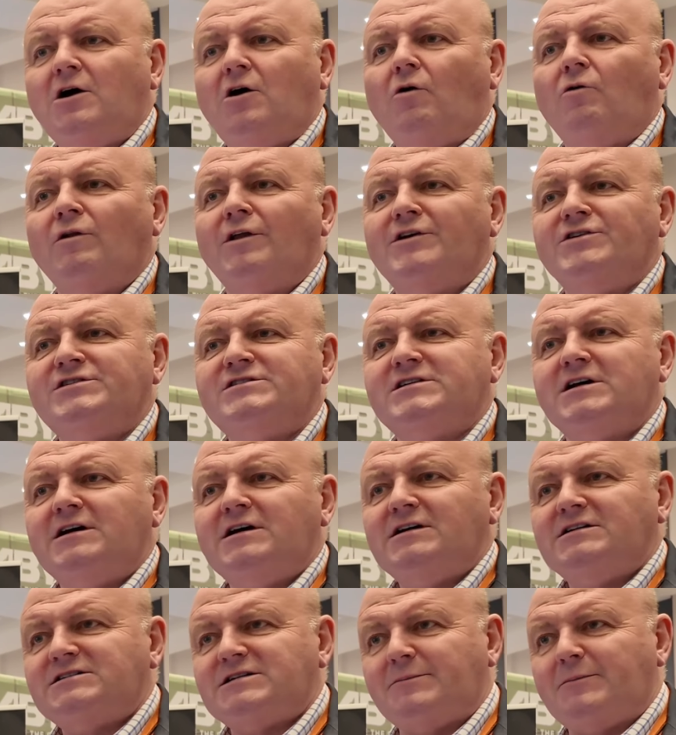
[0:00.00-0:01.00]
all those
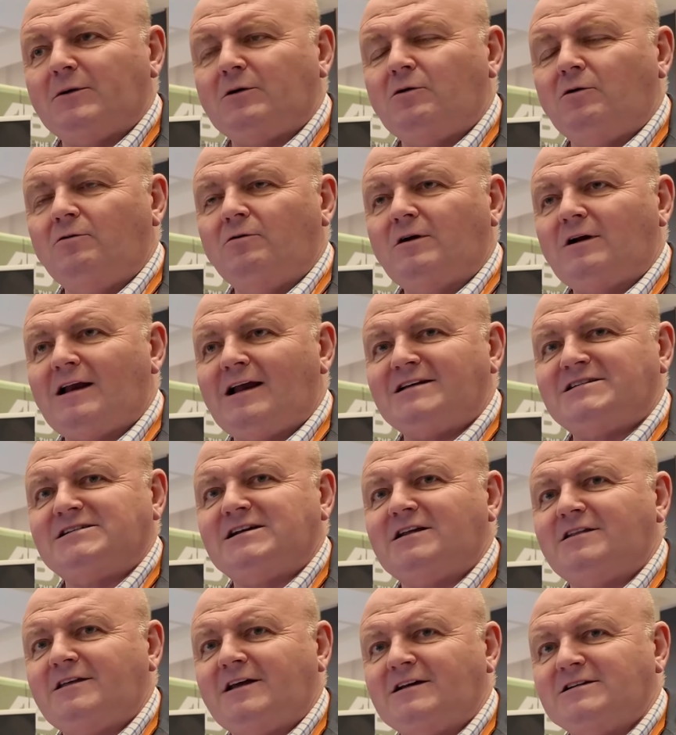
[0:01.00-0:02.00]
typical
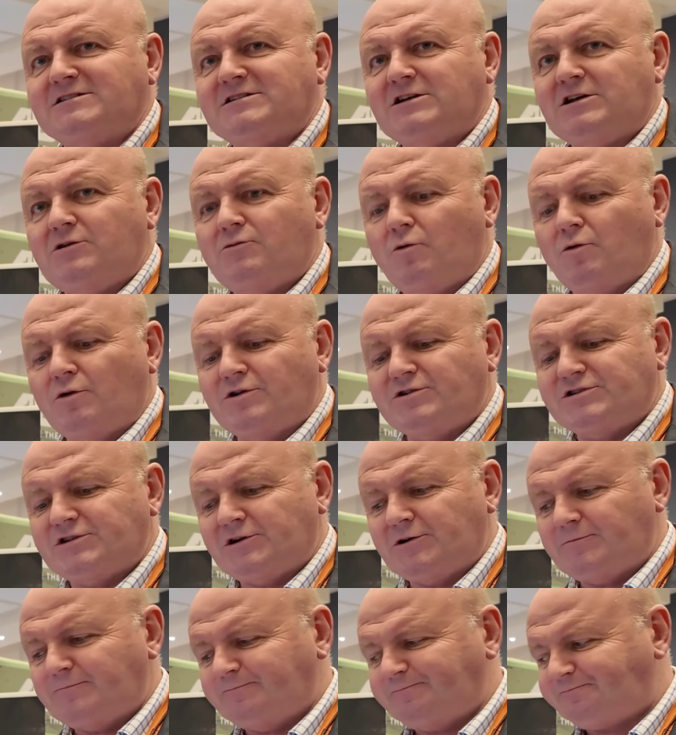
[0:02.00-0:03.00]
classic things that you want to
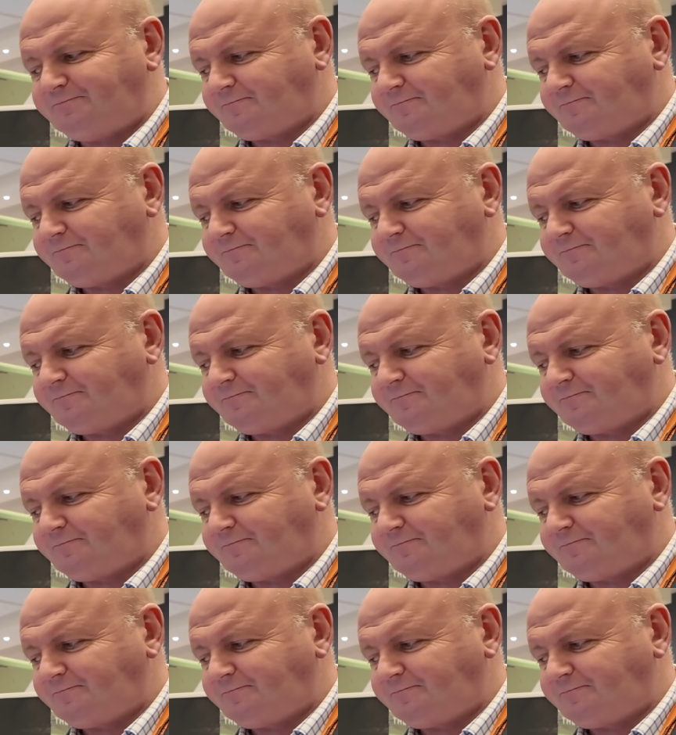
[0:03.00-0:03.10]
do.